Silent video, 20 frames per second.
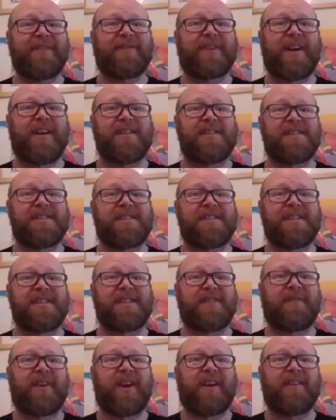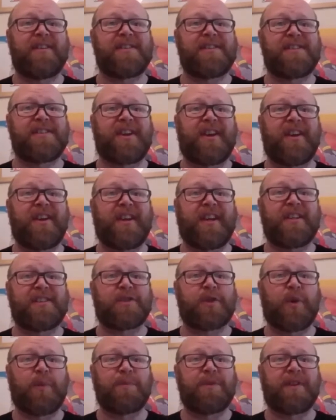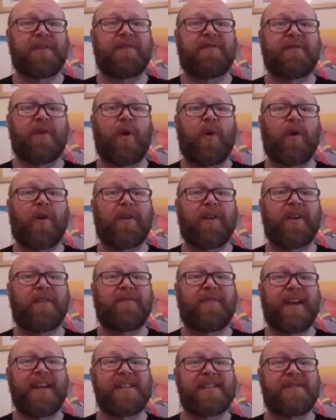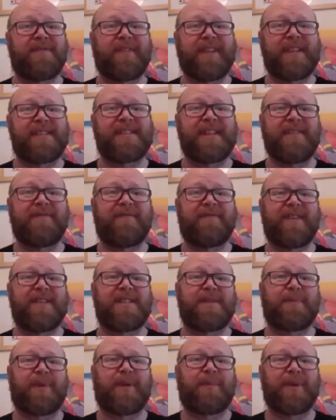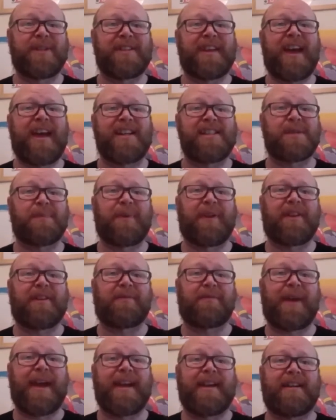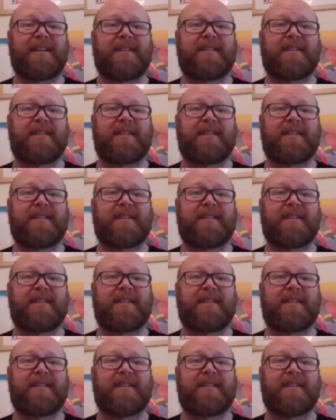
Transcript: consciousness of Irish society has come to the fore in the face of this invisible but tangible threat.